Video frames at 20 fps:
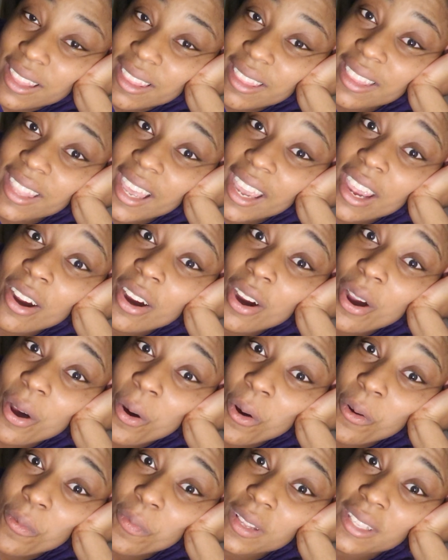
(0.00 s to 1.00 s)
they are
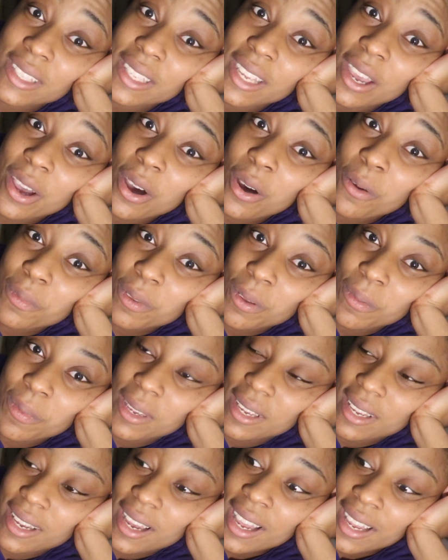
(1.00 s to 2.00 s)
open to help you
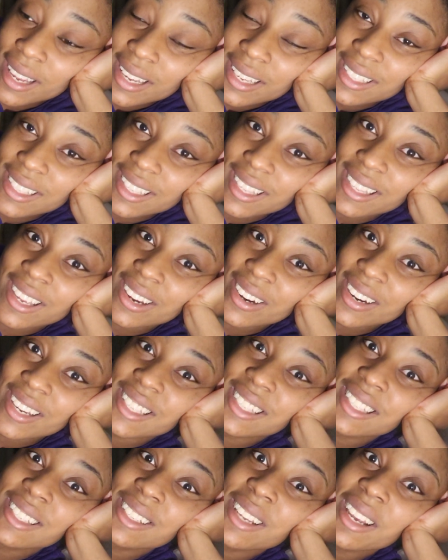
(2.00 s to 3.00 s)
because there
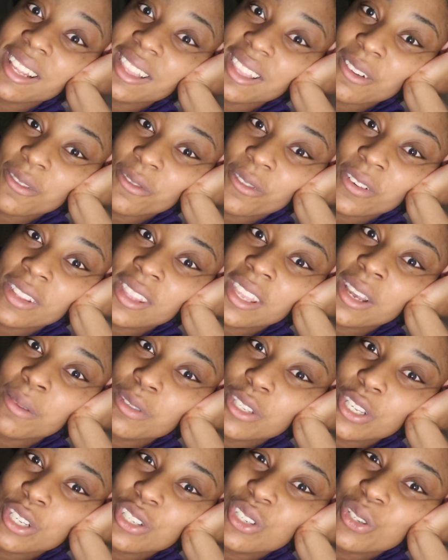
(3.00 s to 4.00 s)
is nothing for them
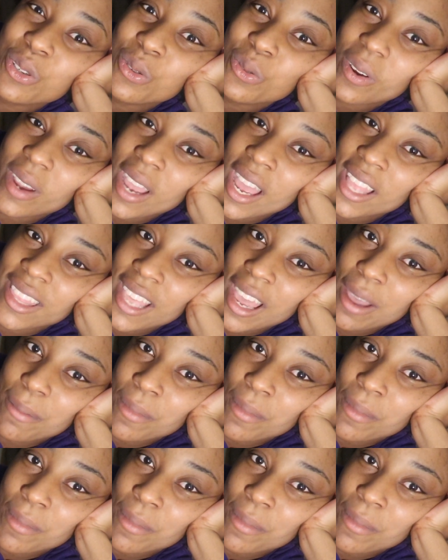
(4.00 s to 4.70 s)
to do at that